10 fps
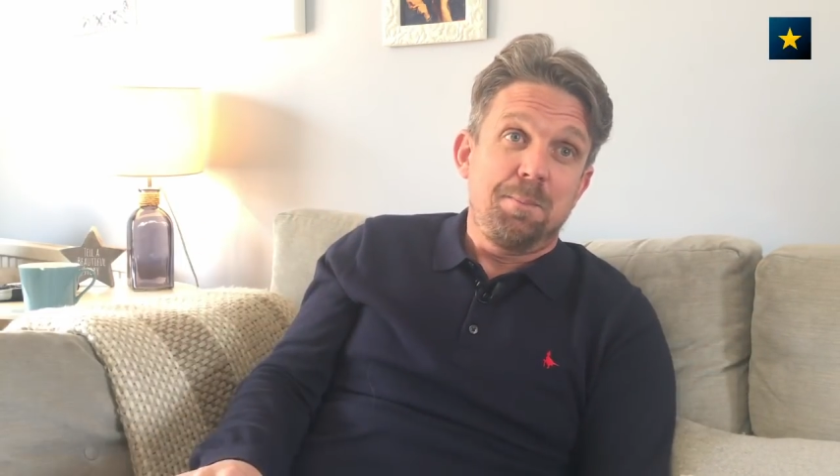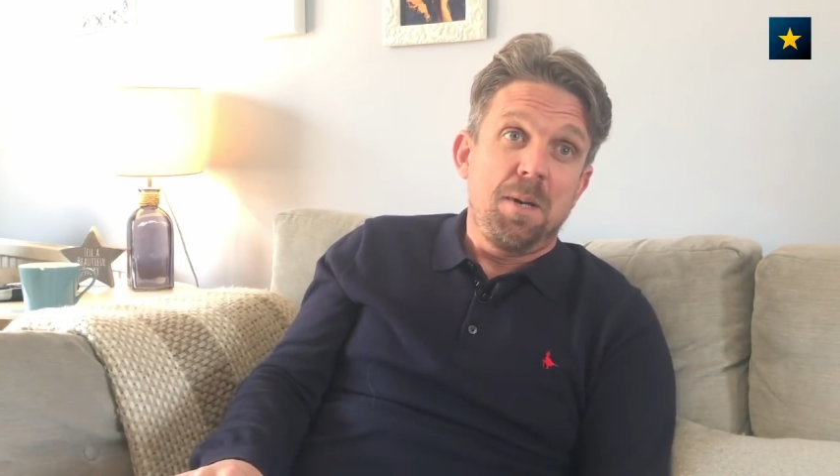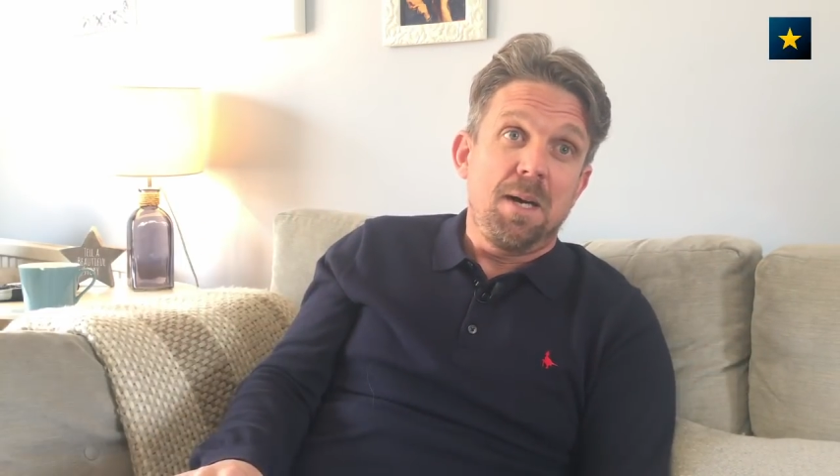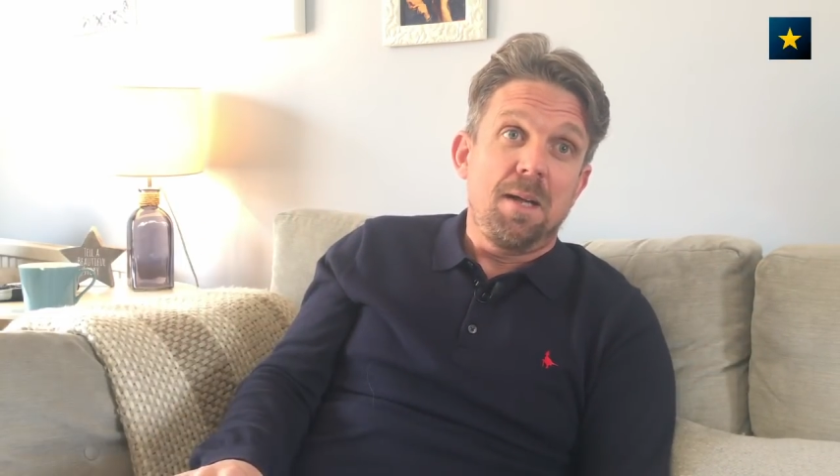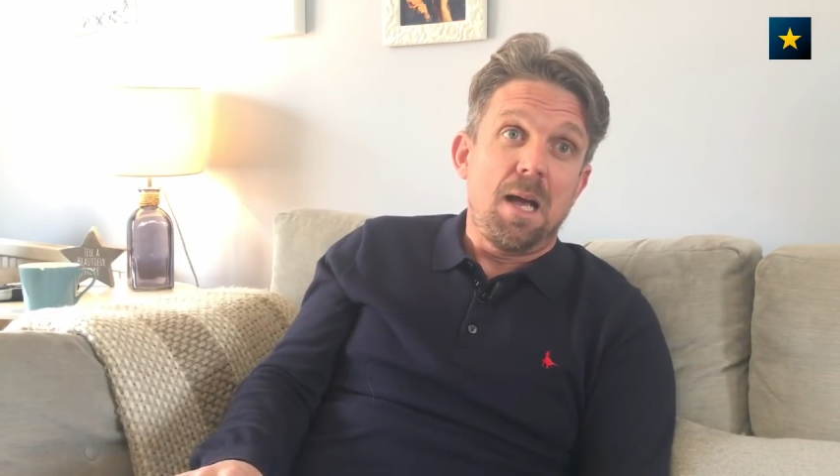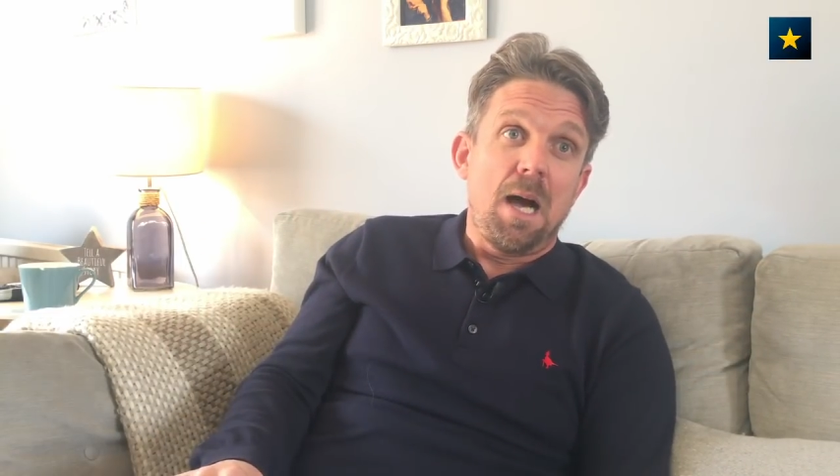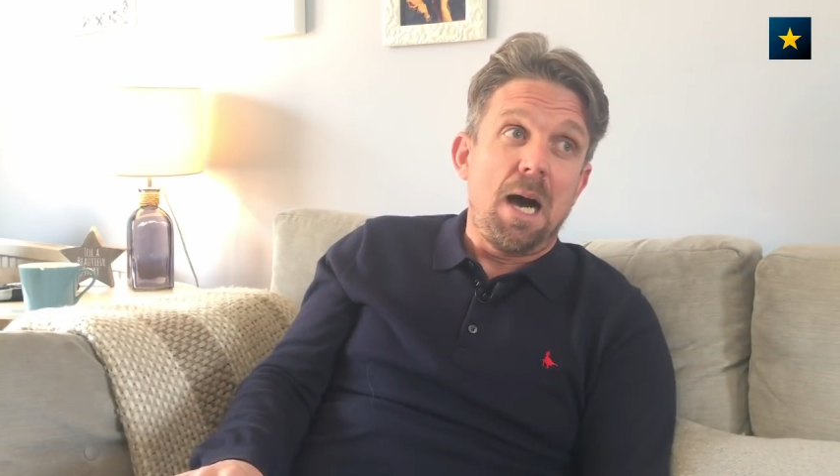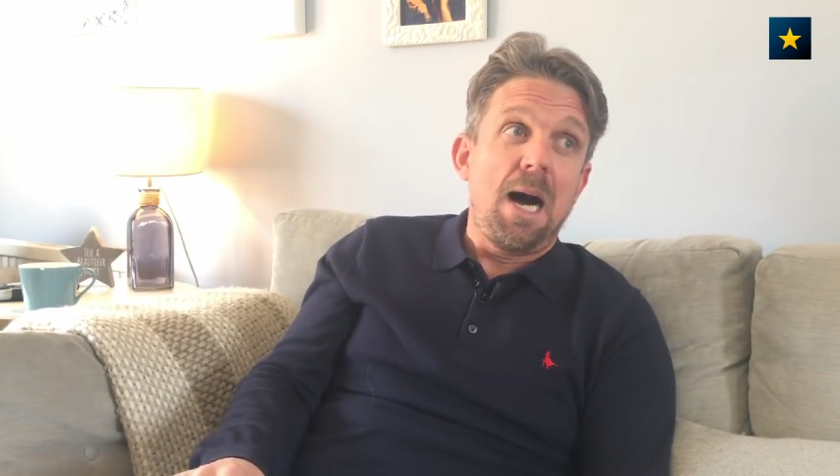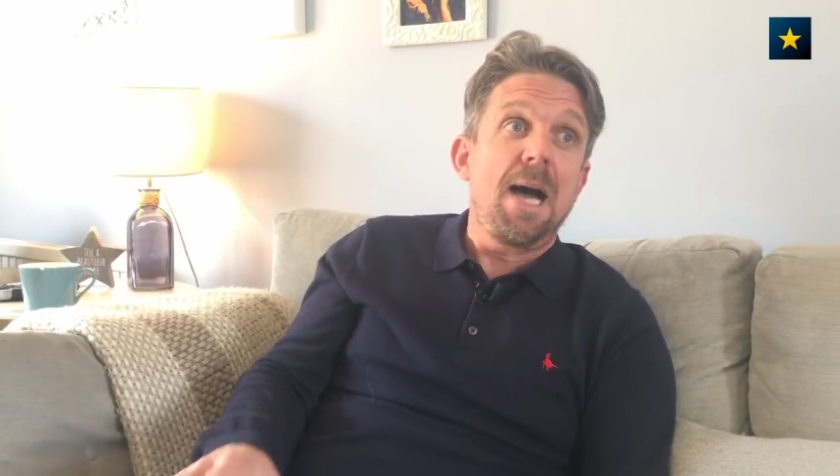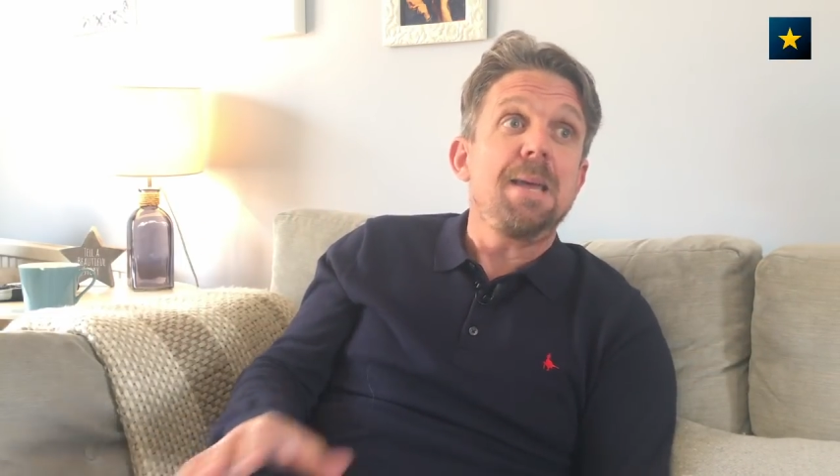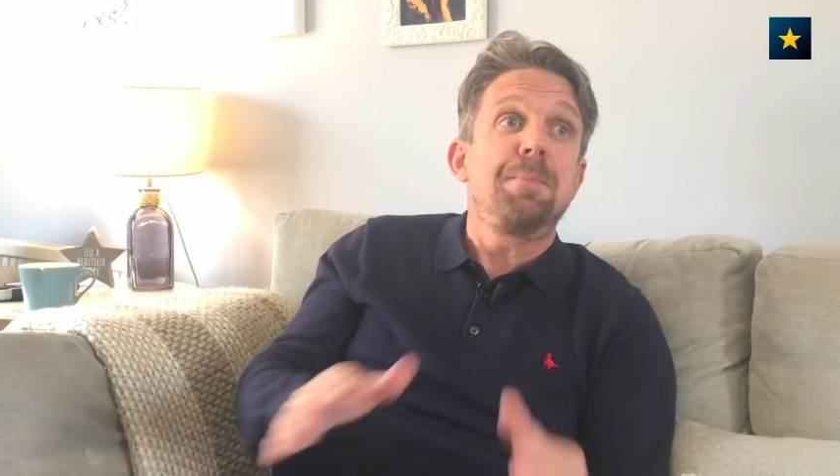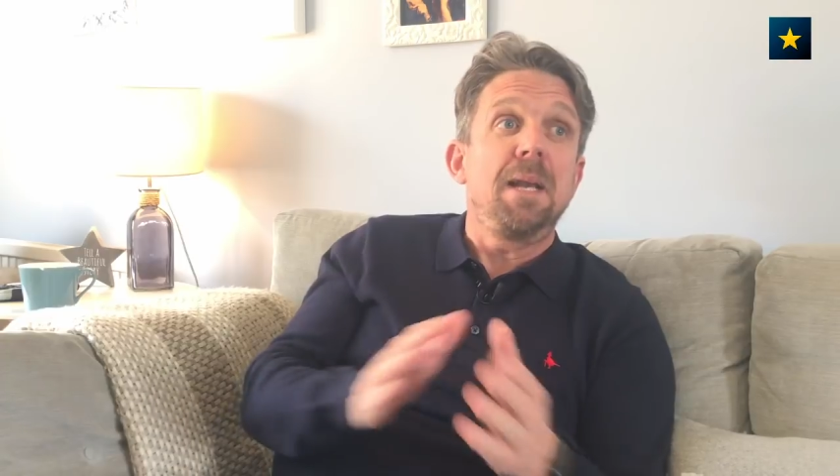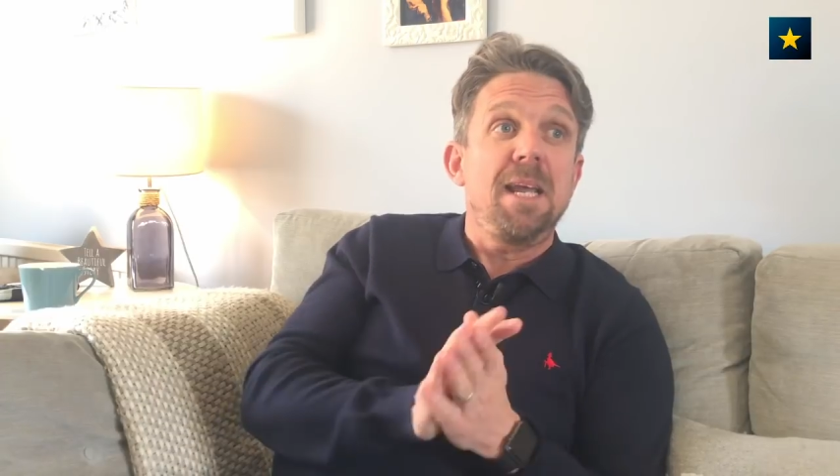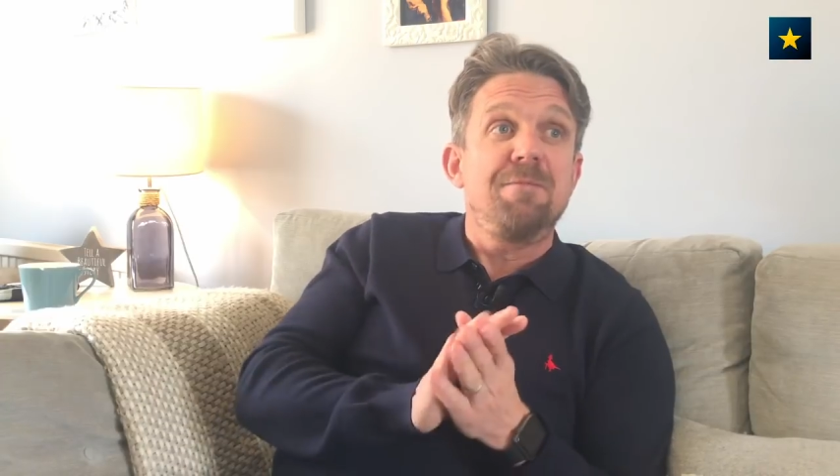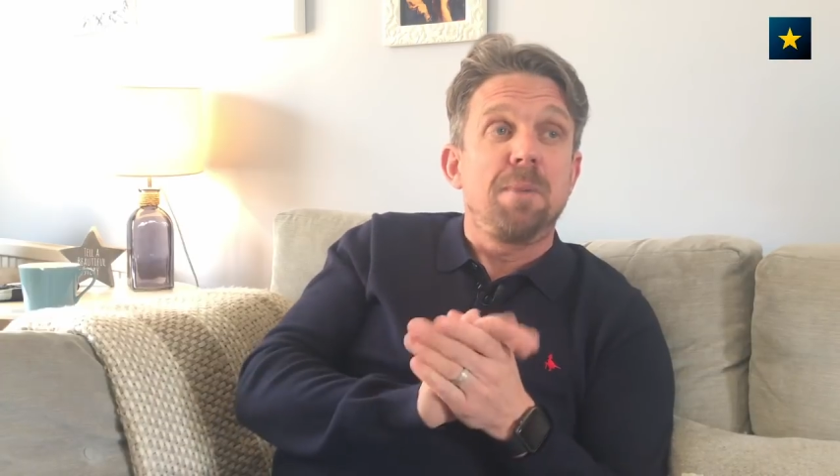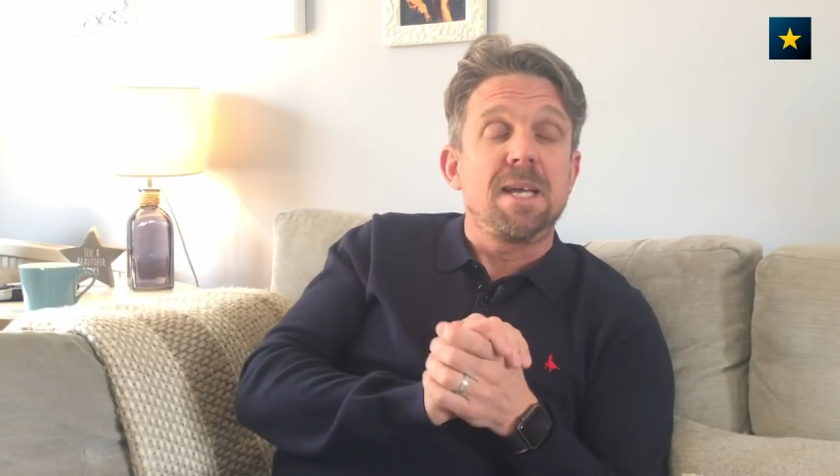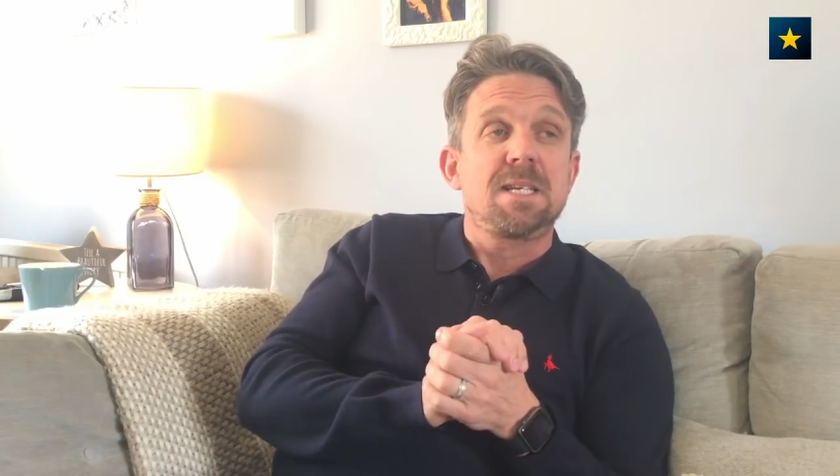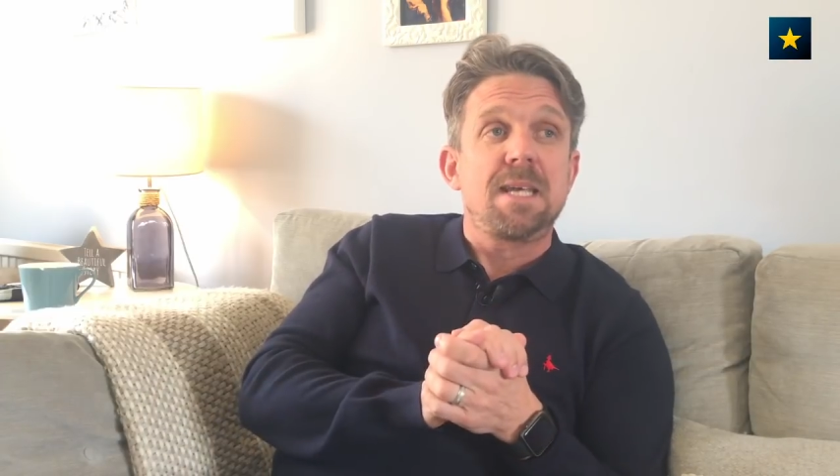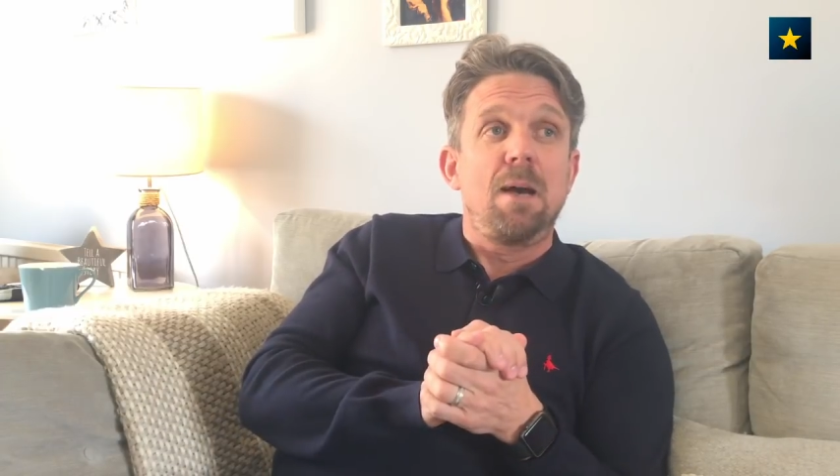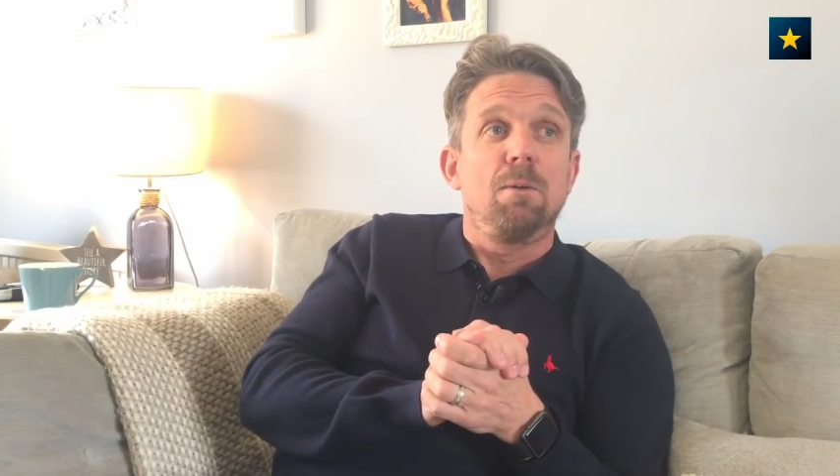But mm. I believe
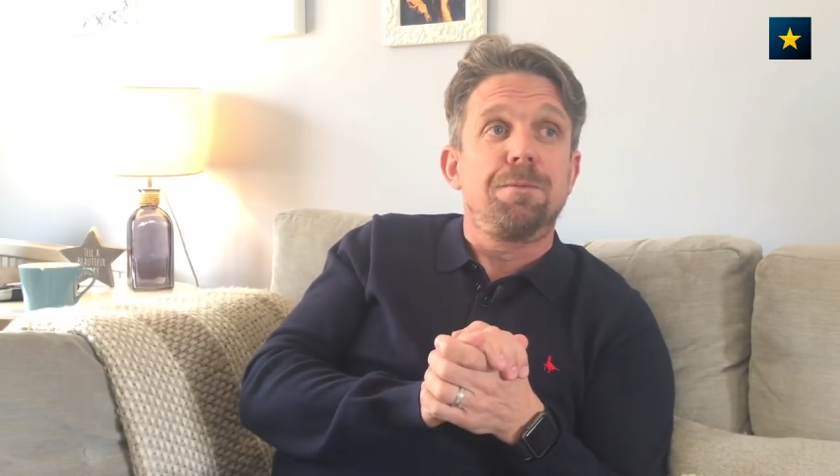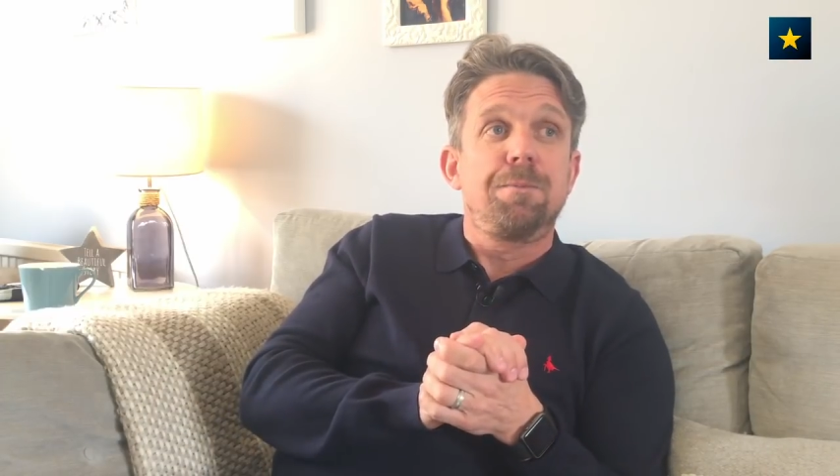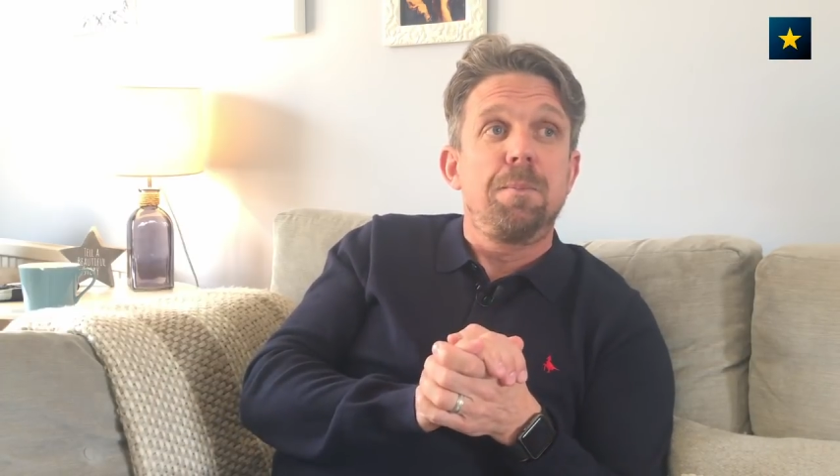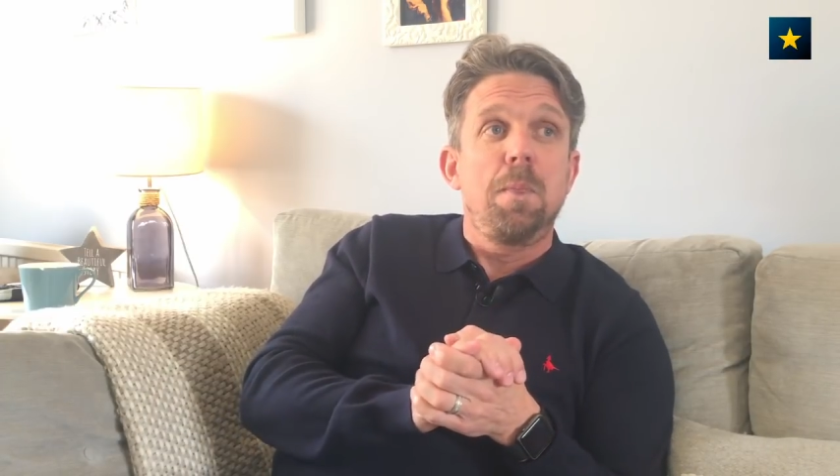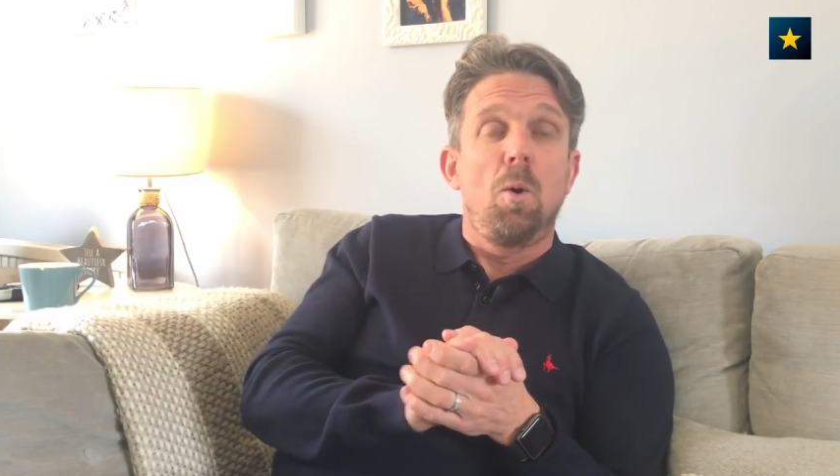myself,